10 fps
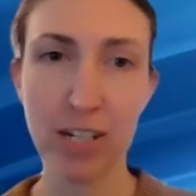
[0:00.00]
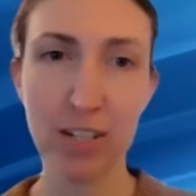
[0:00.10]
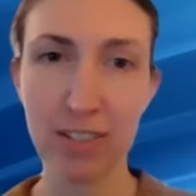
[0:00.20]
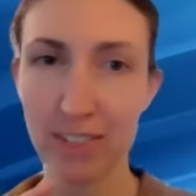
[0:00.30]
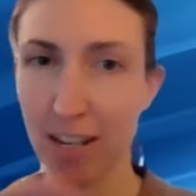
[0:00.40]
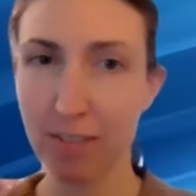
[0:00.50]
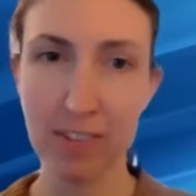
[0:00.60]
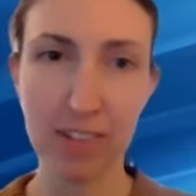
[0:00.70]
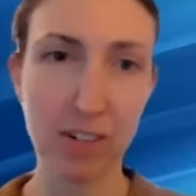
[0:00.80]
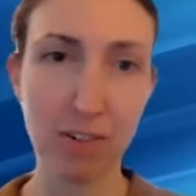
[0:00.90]
It just saves
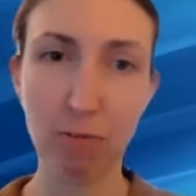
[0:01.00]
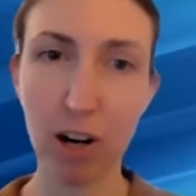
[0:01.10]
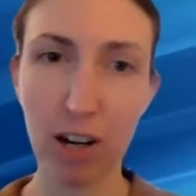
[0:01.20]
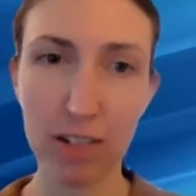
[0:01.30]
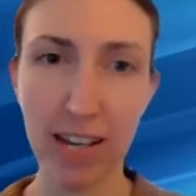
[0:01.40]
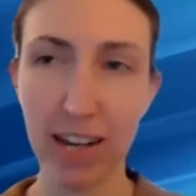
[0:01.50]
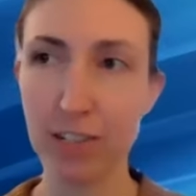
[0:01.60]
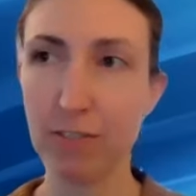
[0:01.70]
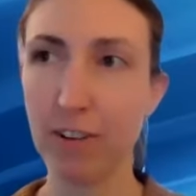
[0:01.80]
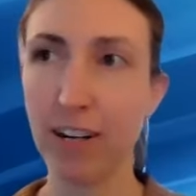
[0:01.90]
as a raw
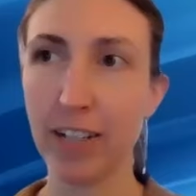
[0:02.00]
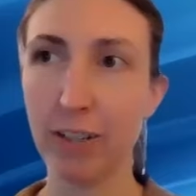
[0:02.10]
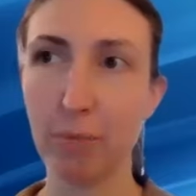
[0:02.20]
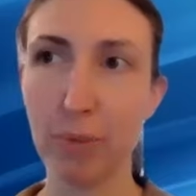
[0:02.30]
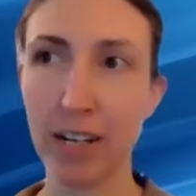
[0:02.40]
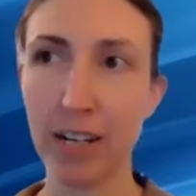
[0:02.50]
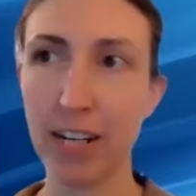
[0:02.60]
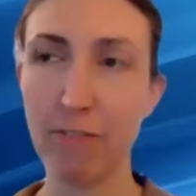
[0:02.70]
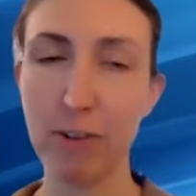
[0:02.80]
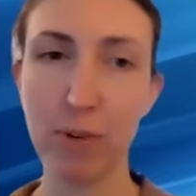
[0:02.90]
text file, but
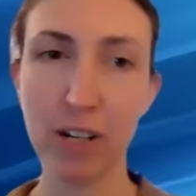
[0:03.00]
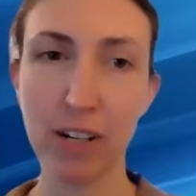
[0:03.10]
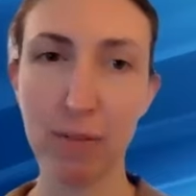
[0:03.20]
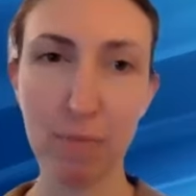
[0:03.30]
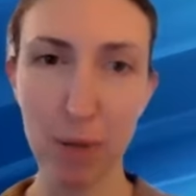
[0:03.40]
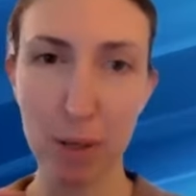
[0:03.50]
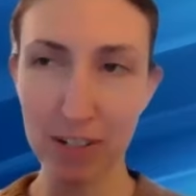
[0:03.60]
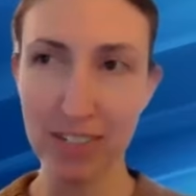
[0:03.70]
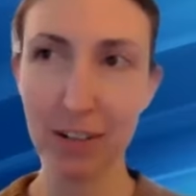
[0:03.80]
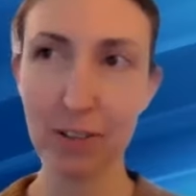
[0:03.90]
if you want to be able
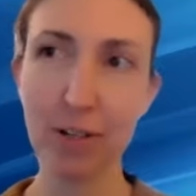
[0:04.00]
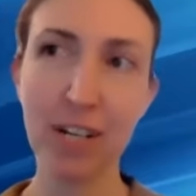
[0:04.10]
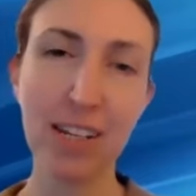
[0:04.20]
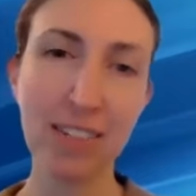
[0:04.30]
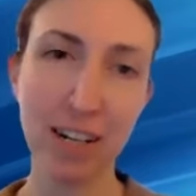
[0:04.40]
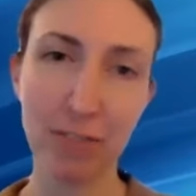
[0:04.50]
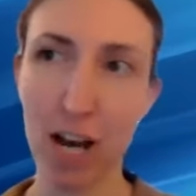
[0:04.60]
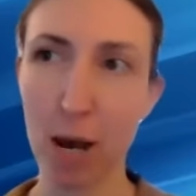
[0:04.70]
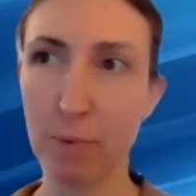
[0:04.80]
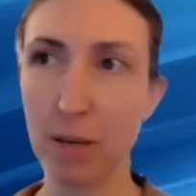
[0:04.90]
to download it instead of
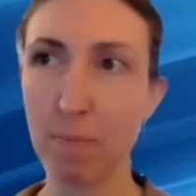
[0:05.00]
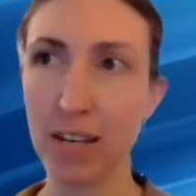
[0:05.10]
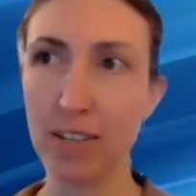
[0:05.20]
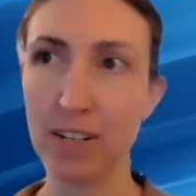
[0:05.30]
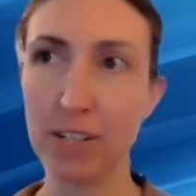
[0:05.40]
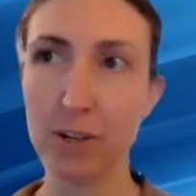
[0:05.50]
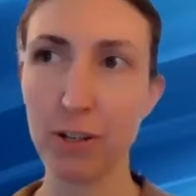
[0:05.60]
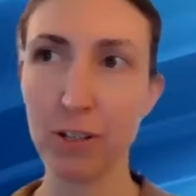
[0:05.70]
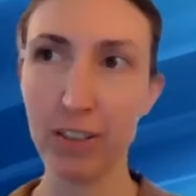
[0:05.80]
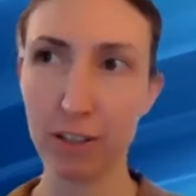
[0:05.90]
copying and paste it, you
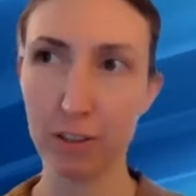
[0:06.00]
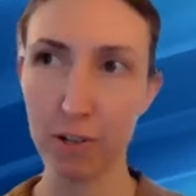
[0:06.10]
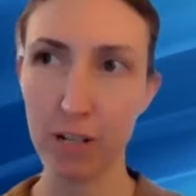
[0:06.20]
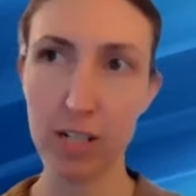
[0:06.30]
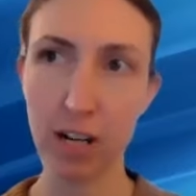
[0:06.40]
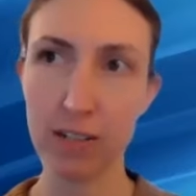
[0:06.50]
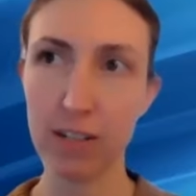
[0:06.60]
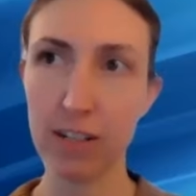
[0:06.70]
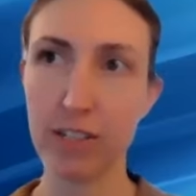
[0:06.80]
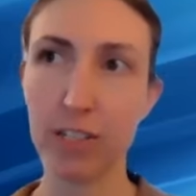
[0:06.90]
click the 3 dots
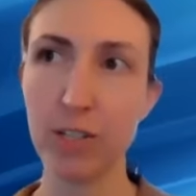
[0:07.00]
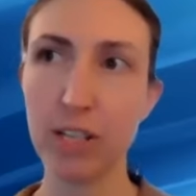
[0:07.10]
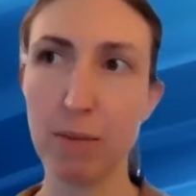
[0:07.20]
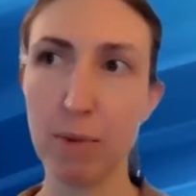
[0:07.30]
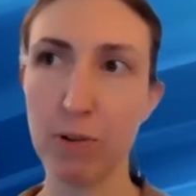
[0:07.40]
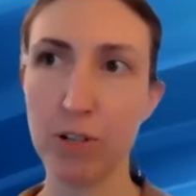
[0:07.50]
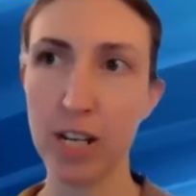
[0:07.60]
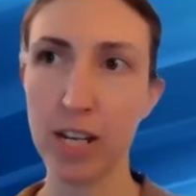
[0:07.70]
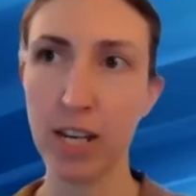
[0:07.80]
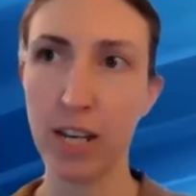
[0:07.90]
next to the
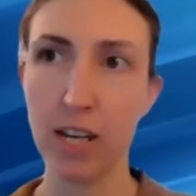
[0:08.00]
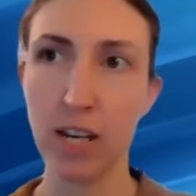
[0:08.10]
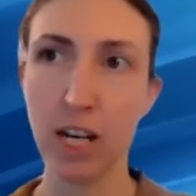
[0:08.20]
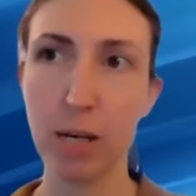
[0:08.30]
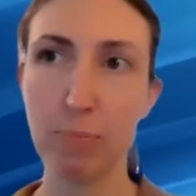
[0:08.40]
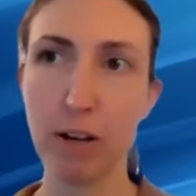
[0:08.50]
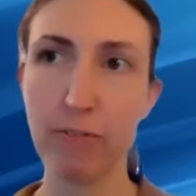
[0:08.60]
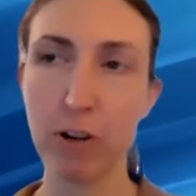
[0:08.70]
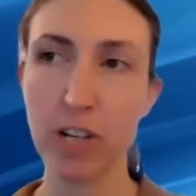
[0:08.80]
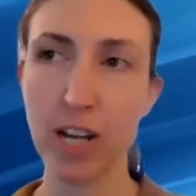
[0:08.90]
emoji above
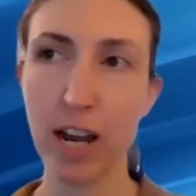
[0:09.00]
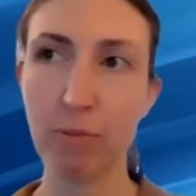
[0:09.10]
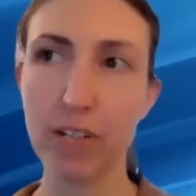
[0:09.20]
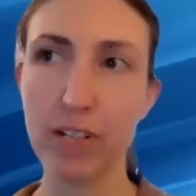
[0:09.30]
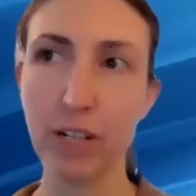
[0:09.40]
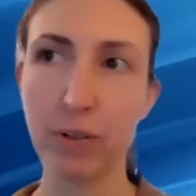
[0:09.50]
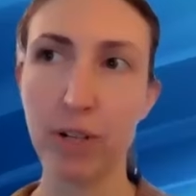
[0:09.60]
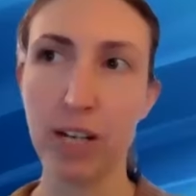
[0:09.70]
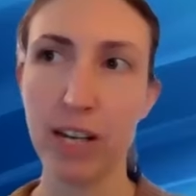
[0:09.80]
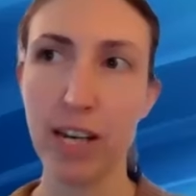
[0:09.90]
your chat
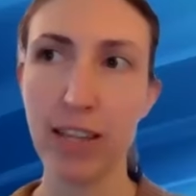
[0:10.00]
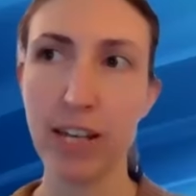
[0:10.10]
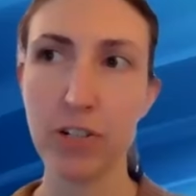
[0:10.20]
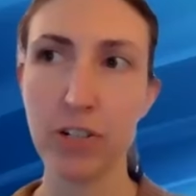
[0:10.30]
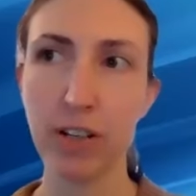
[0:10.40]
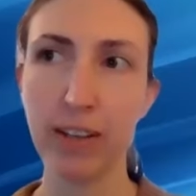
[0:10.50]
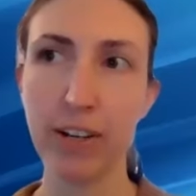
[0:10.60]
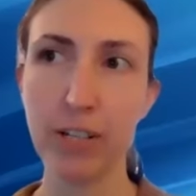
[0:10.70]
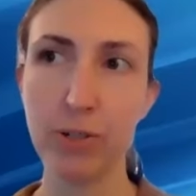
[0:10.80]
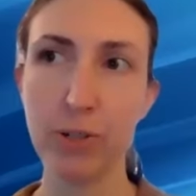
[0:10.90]
window, and that should allow
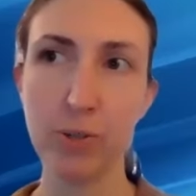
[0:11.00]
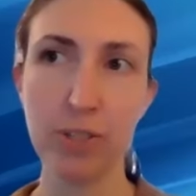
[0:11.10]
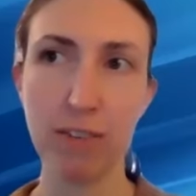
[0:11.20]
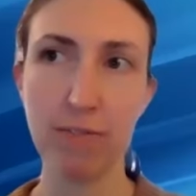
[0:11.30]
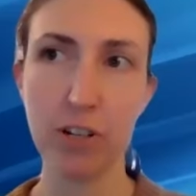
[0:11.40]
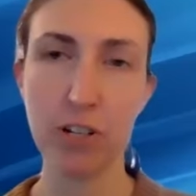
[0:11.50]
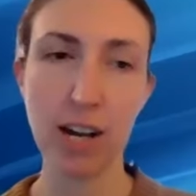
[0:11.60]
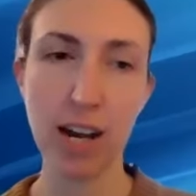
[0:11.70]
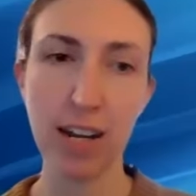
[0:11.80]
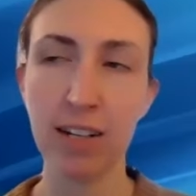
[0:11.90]
you to save the
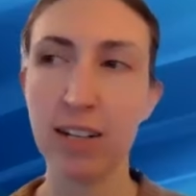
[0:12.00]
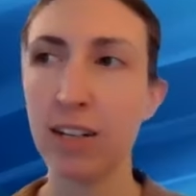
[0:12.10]
chat.